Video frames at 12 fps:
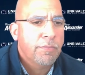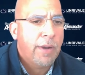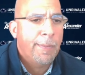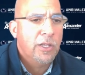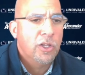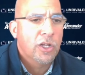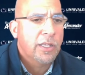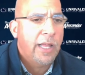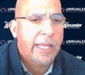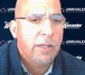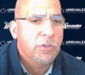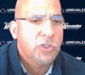Probably looked
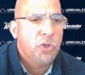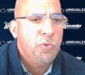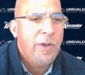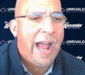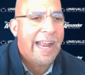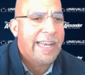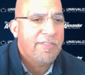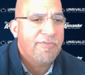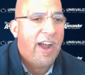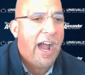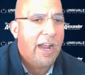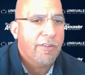like he was
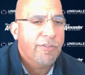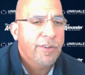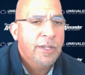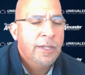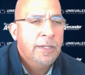295.